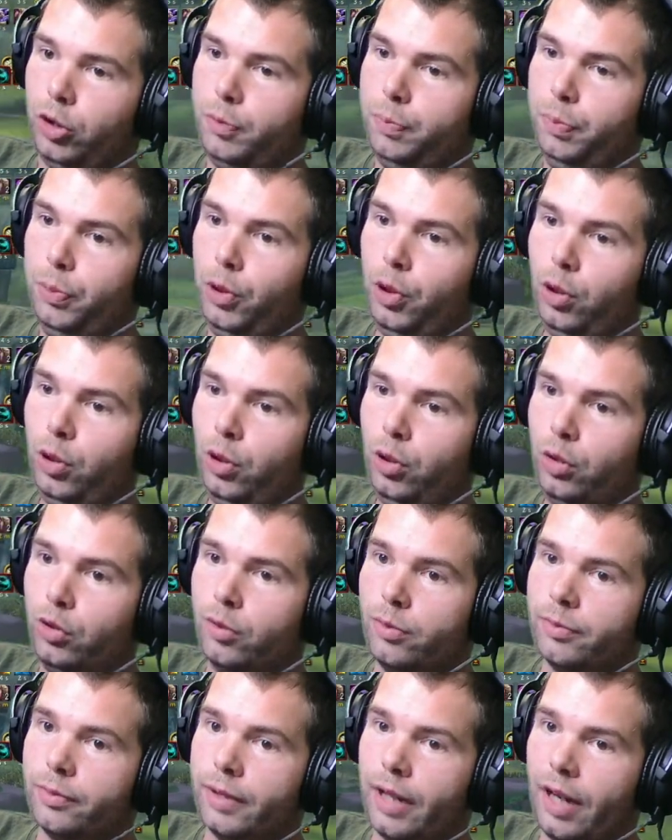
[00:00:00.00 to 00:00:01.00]
Big
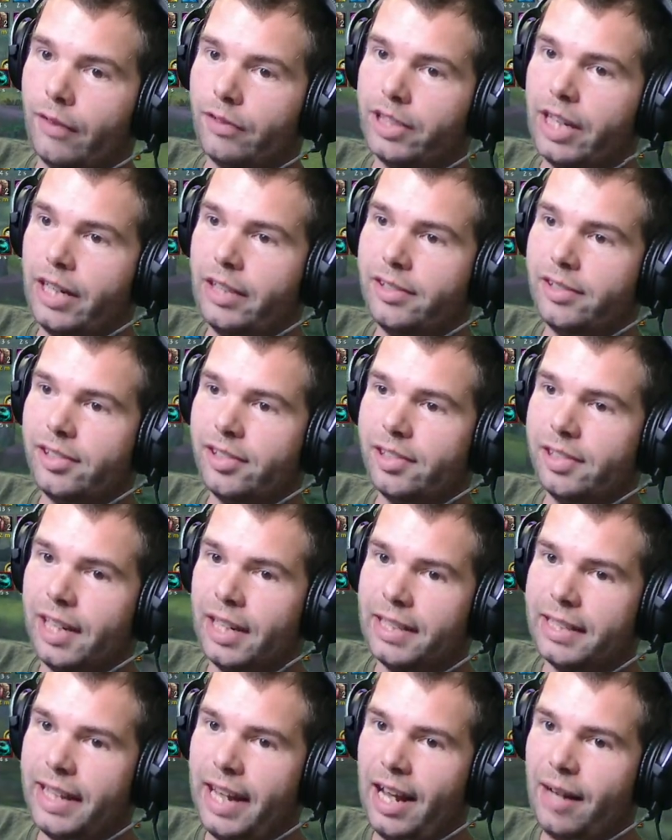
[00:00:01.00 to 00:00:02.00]
boom! Have you guys
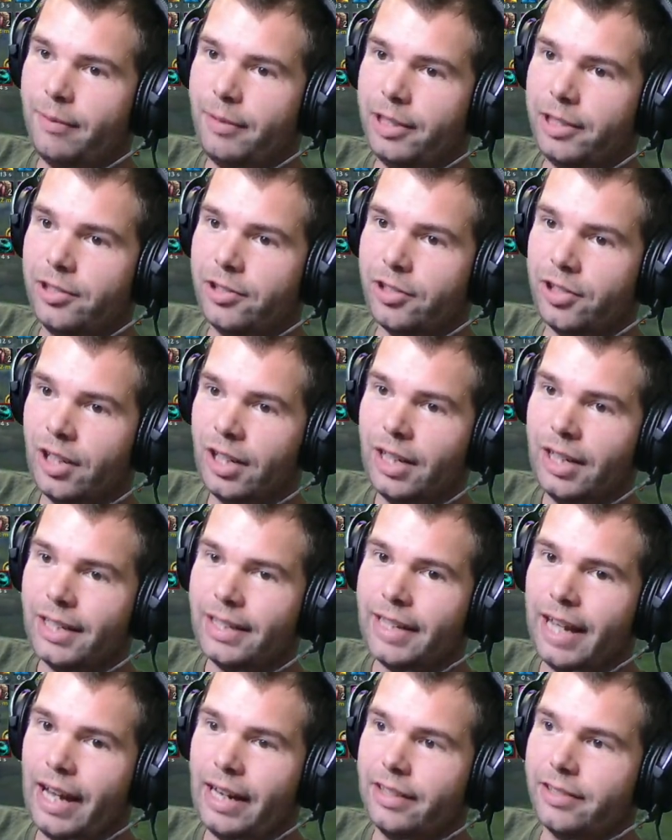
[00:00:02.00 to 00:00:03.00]
seen that damage?
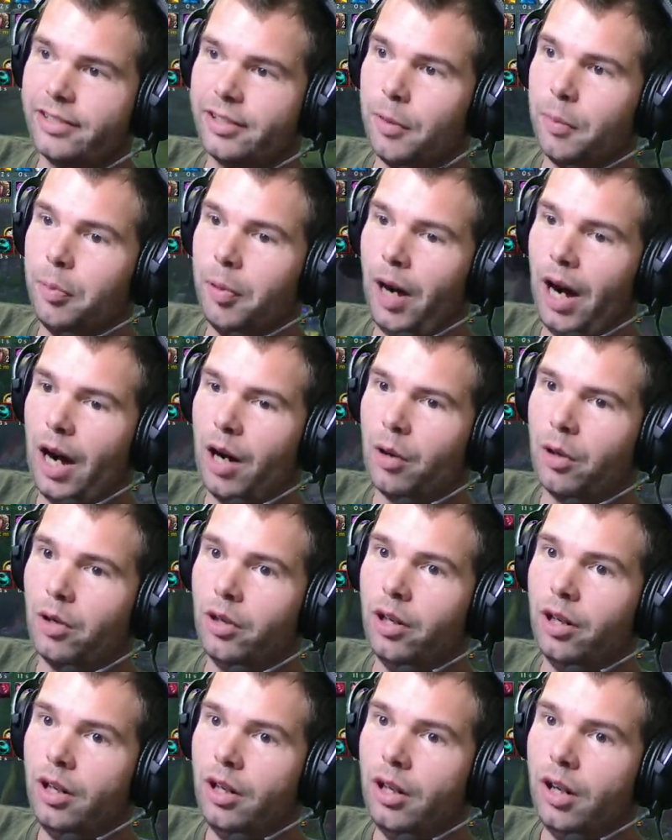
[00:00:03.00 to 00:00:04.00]
That is the
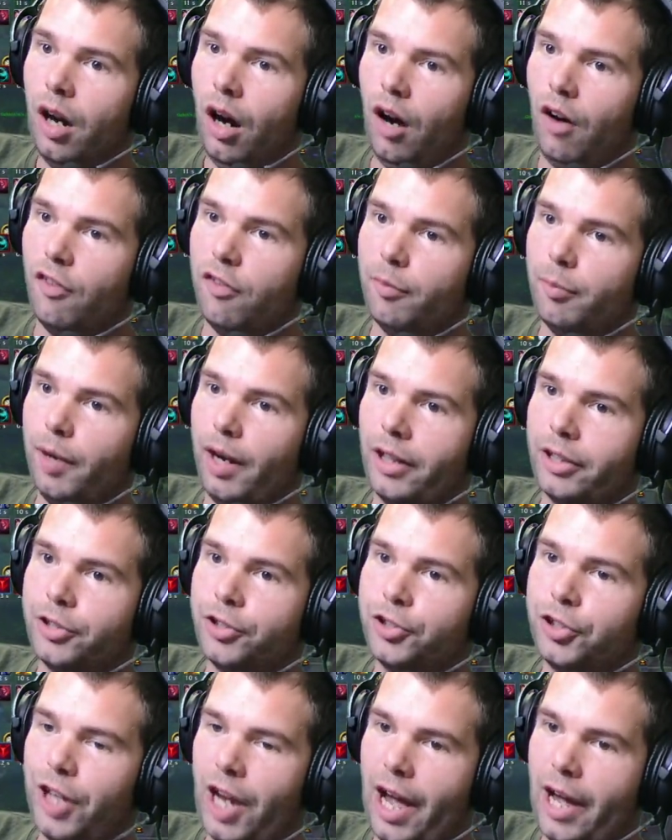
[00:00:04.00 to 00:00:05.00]
power of
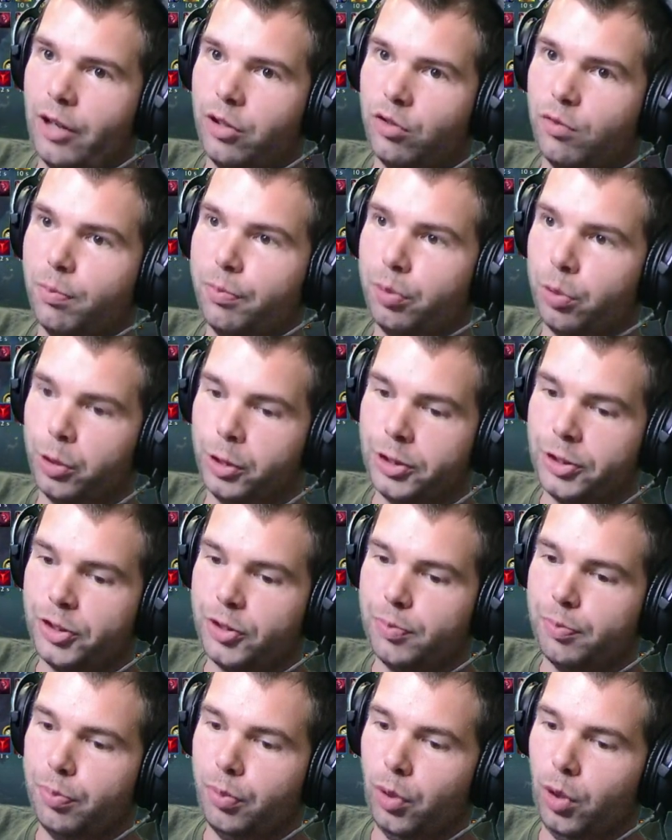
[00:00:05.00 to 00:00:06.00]
my Shadow
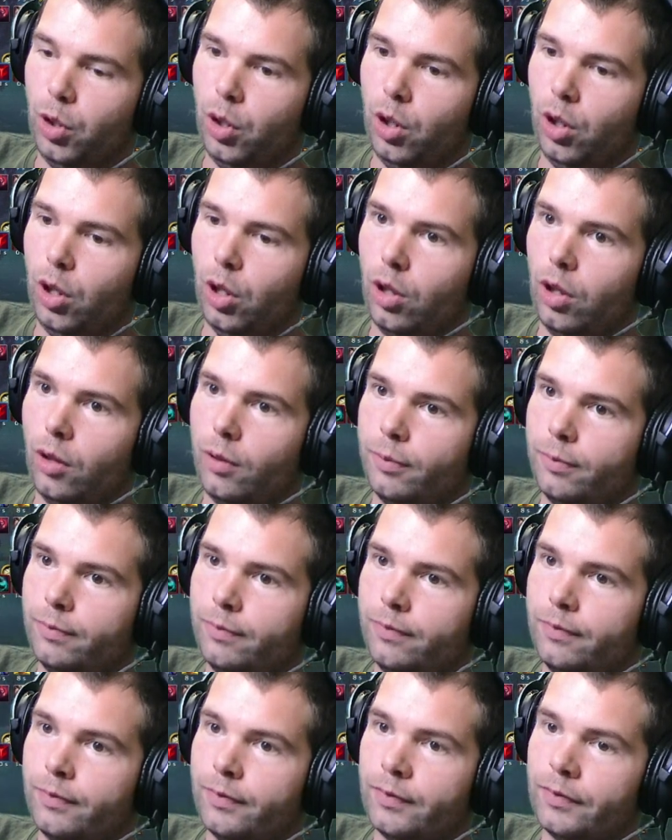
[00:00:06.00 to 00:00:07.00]
Priest Bill.